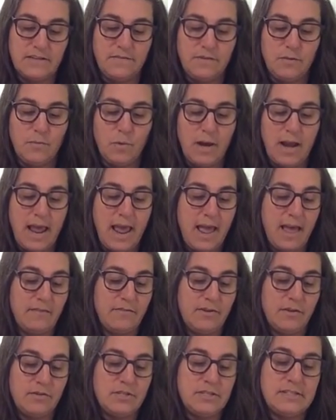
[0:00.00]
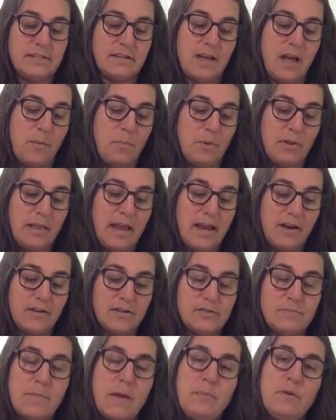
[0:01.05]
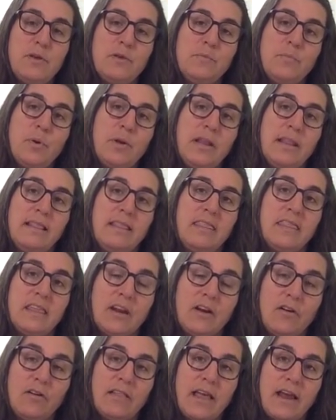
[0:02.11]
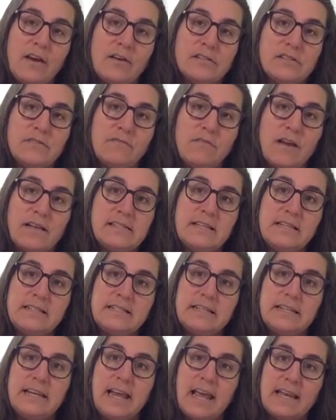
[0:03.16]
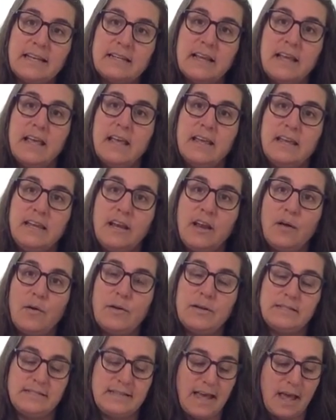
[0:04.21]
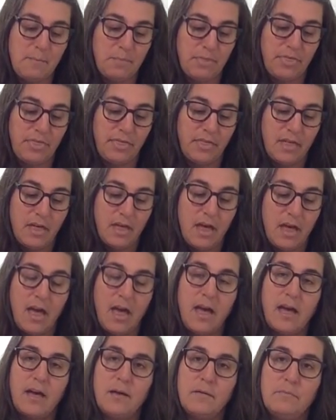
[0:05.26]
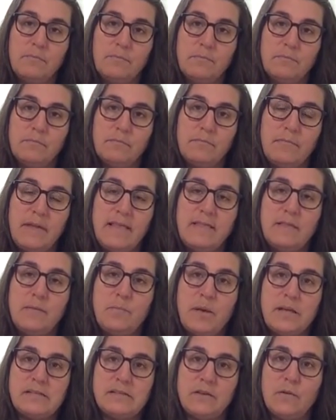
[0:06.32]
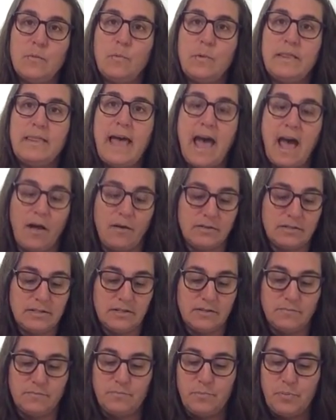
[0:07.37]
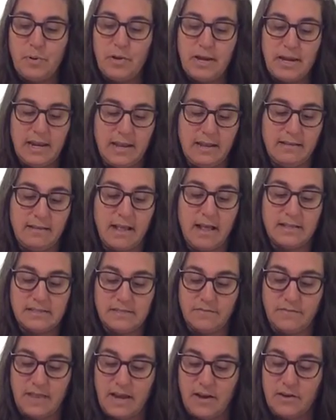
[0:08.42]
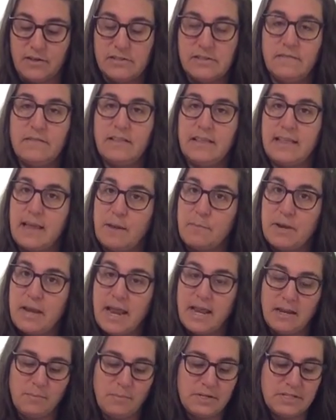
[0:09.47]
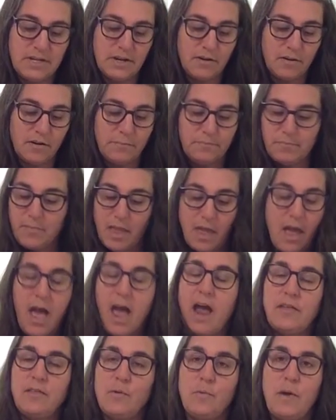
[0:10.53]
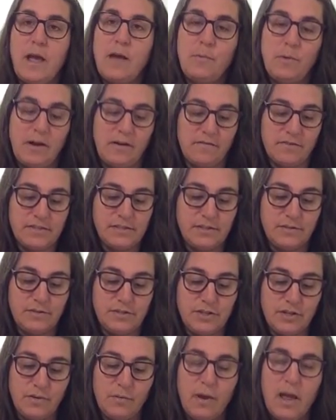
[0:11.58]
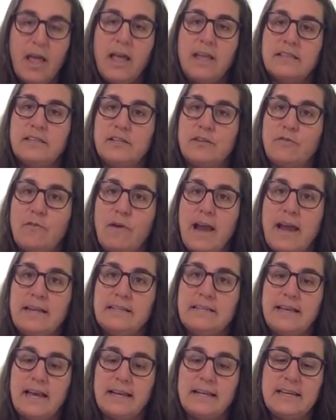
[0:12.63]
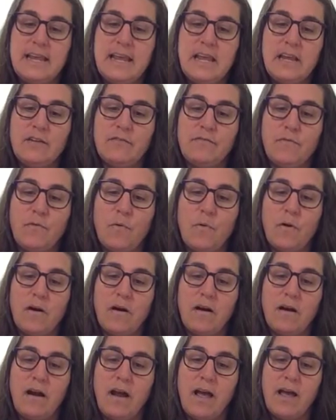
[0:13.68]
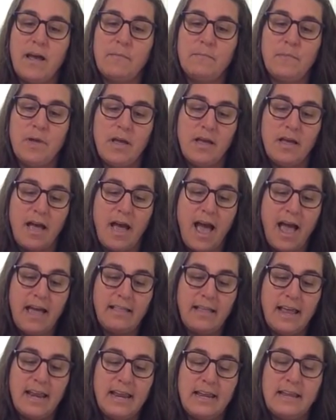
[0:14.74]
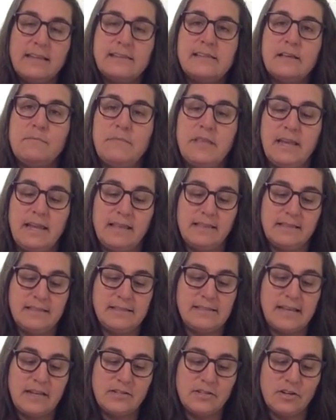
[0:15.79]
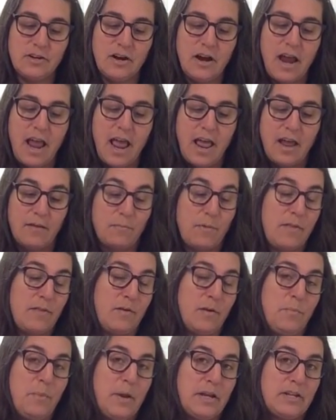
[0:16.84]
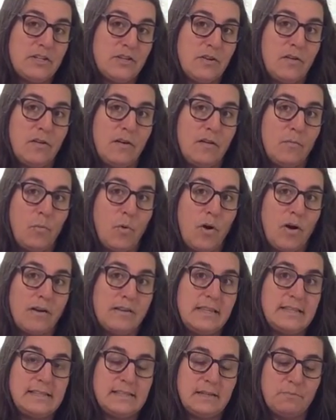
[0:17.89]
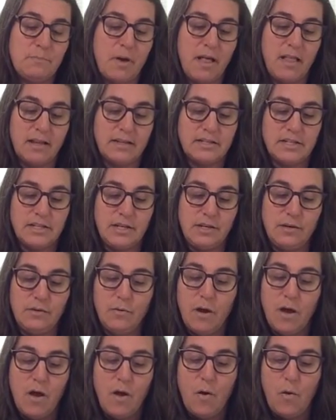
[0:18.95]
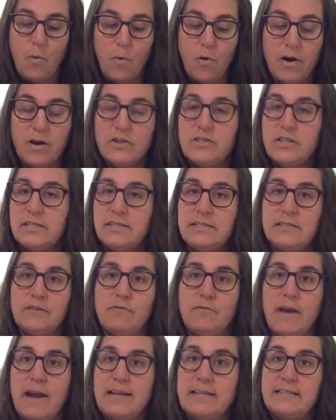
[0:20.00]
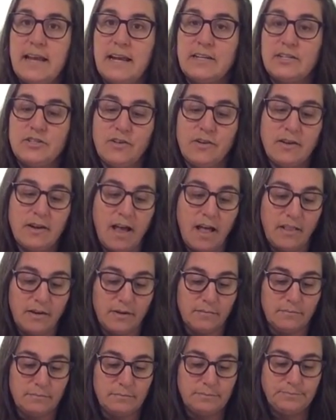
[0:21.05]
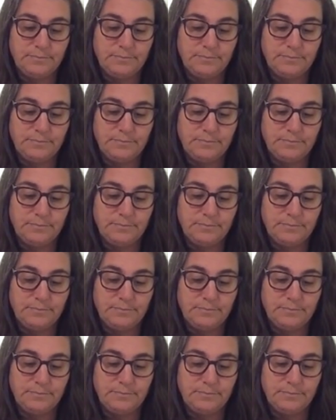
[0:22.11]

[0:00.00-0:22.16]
If you want to have, just a couple layers, maybe you put in thicker layers of resin to get, a depth in the bezel without putting in lots of layers of the laminating material. Either way, whatever suits you. It's a great technique for highlighting something in the center, whether a picture or a word that's symbolic to you, or just great texture and color.